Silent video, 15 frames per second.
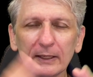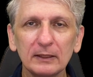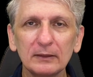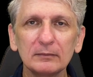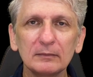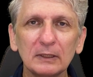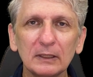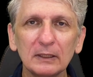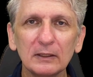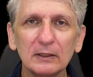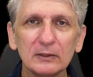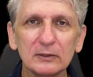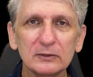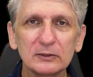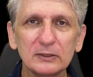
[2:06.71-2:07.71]
see
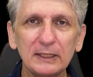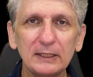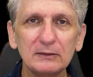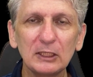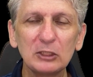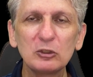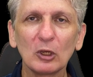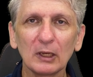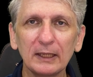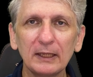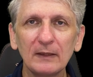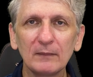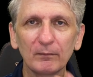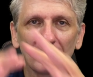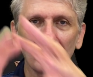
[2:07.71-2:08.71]
digitally a
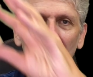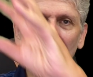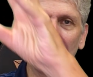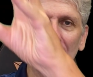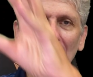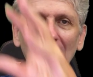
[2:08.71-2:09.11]
label